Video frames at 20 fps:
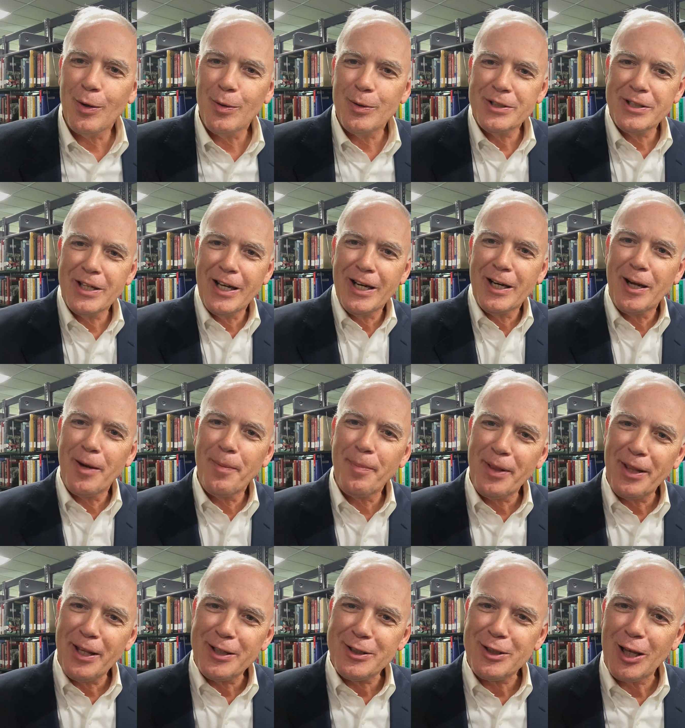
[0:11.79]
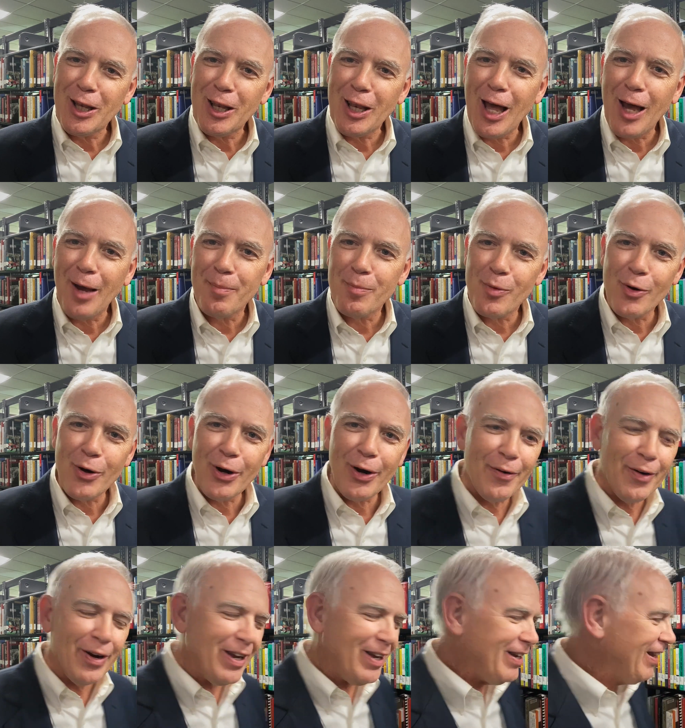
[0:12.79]
was setting up in this
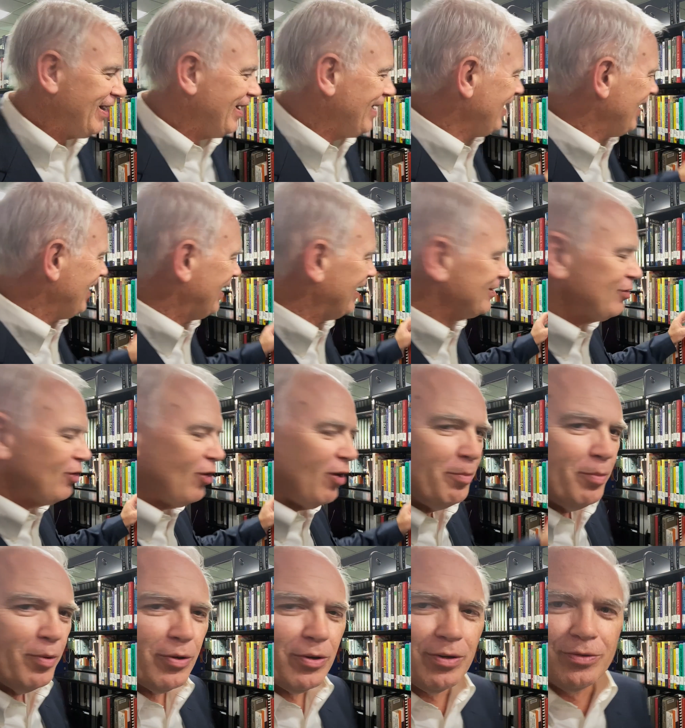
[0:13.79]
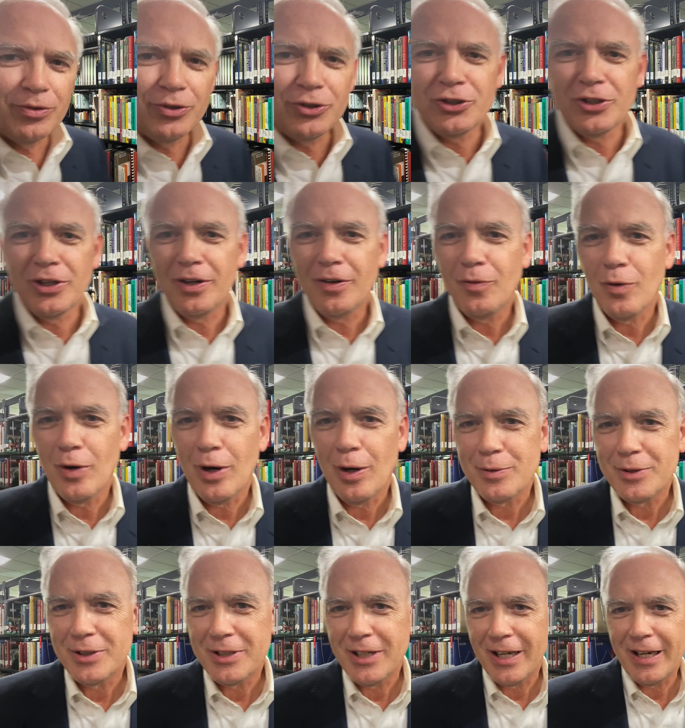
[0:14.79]
library, I saw a book on the shelf where I
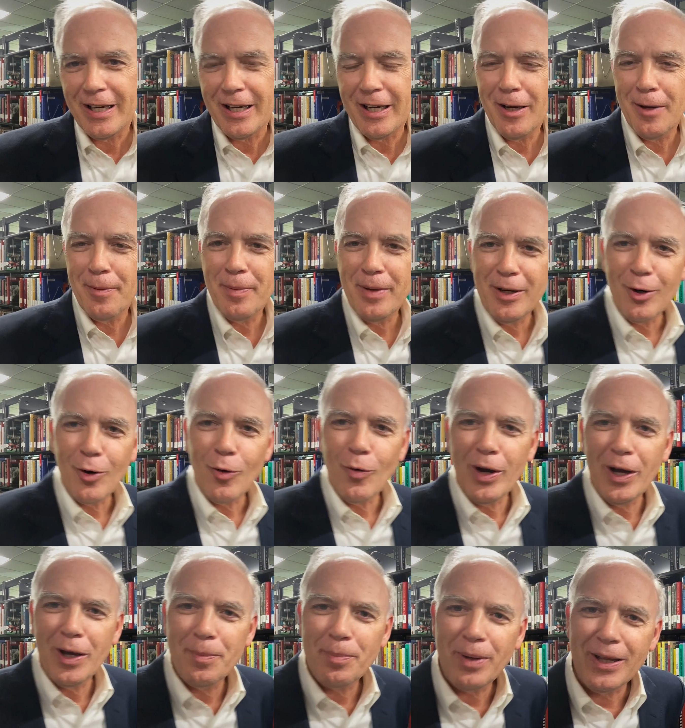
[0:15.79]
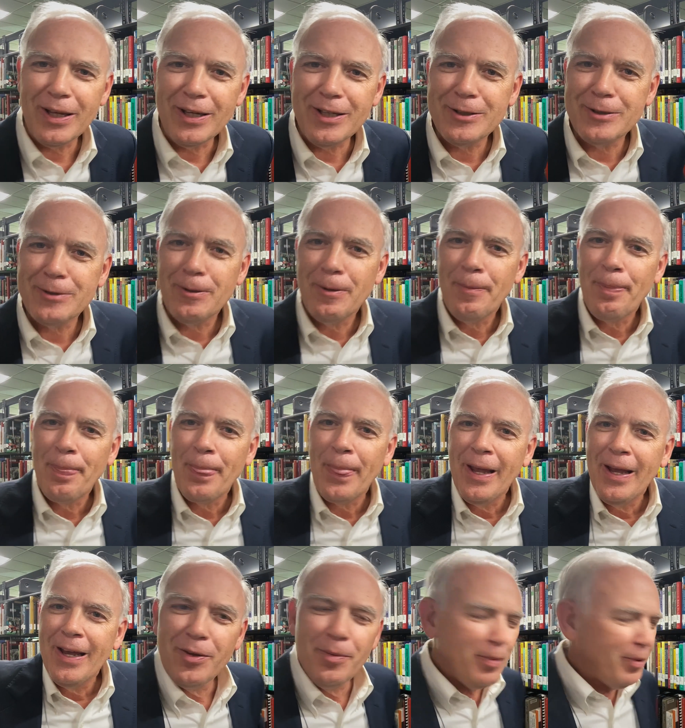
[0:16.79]
was setting up in a quiet place.
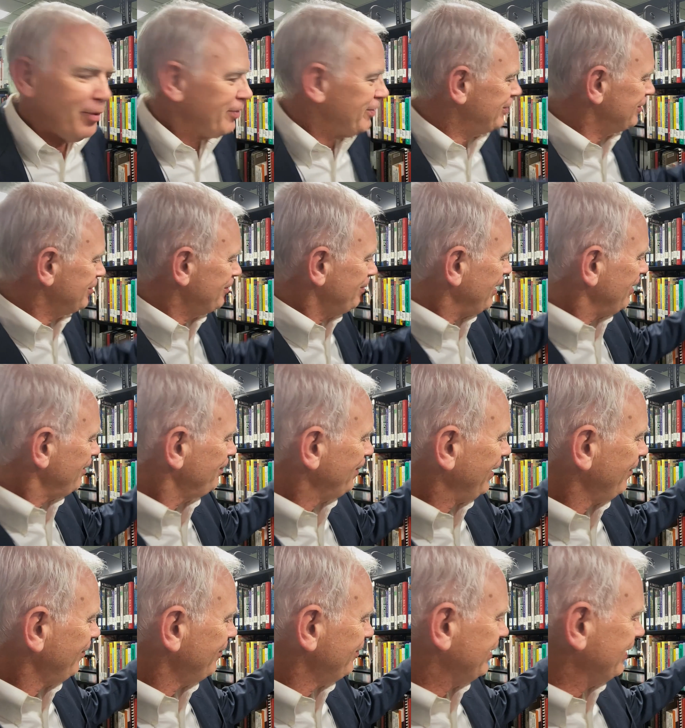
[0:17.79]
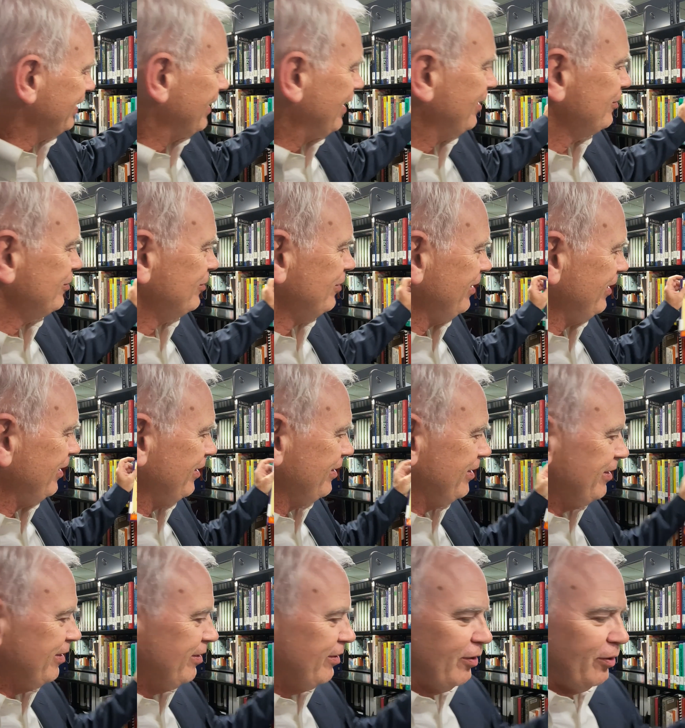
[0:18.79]
The book is about parenting, actually. I
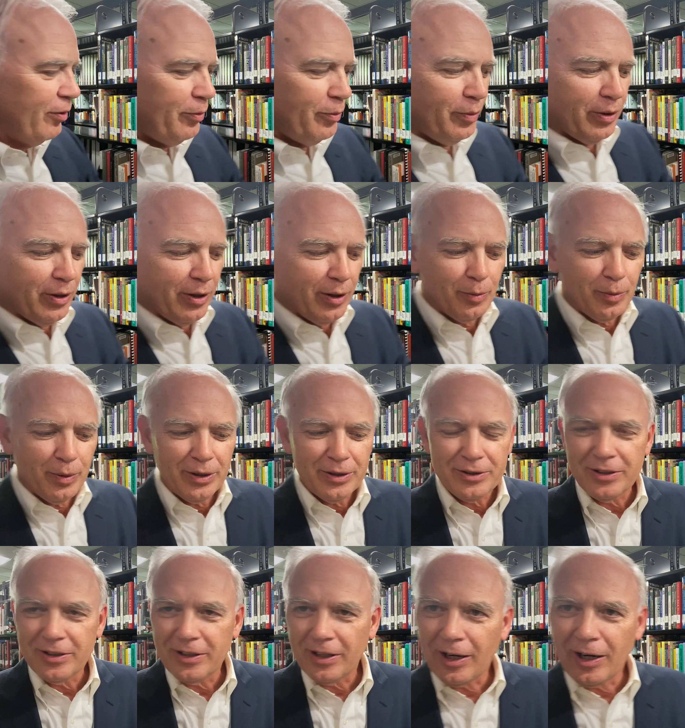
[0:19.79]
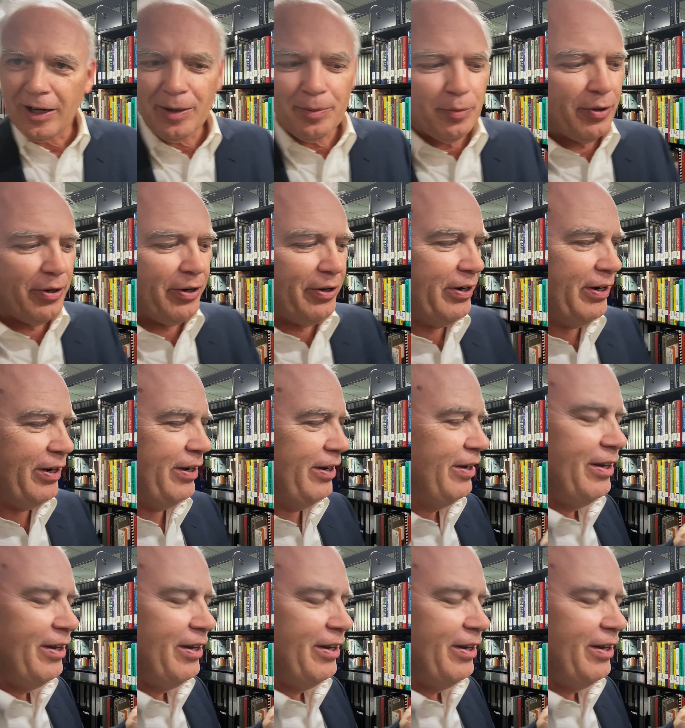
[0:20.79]
didn't know where I was in the library,